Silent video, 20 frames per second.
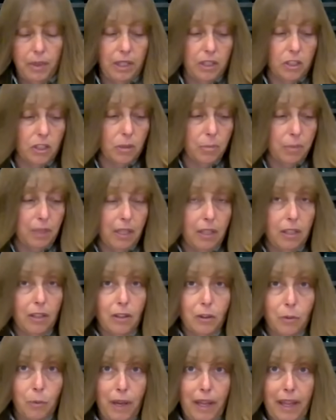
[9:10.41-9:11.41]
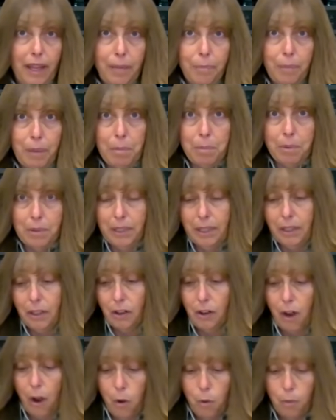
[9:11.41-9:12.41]
and it should be cooked the way people in
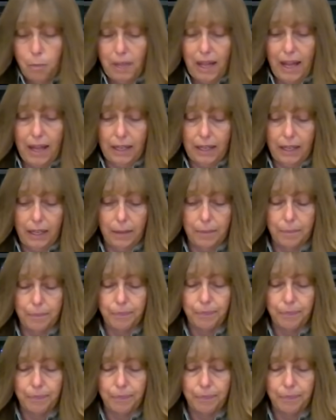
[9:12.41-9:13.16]
your home like it.